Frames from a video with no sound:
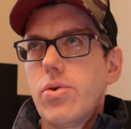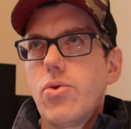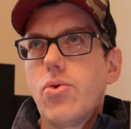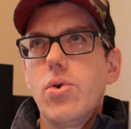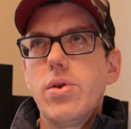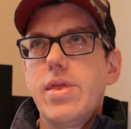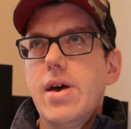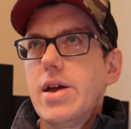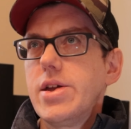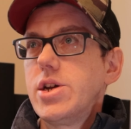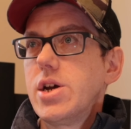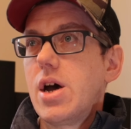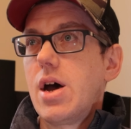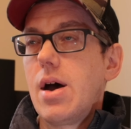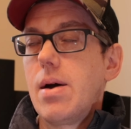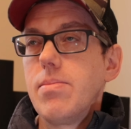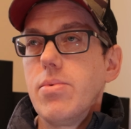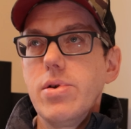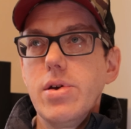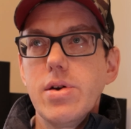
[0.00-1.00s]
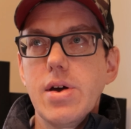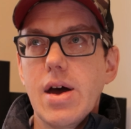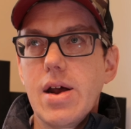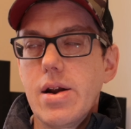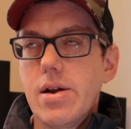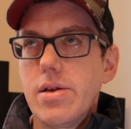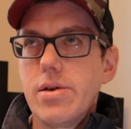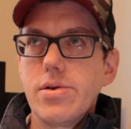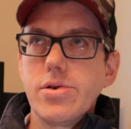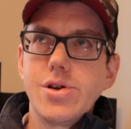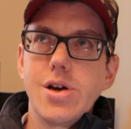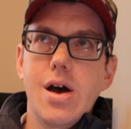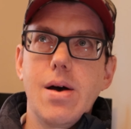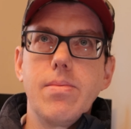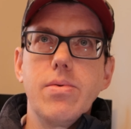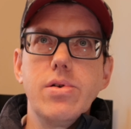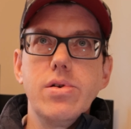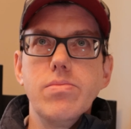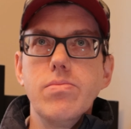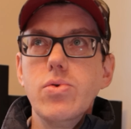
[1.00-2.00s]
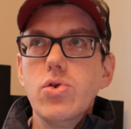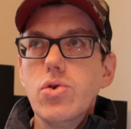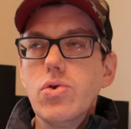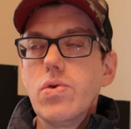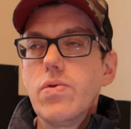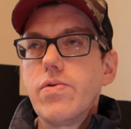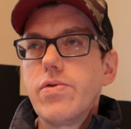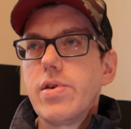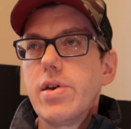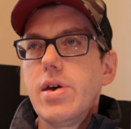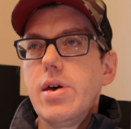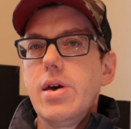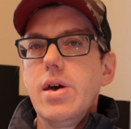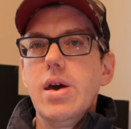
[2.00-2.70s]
quit that job, or you got another job, or you moved,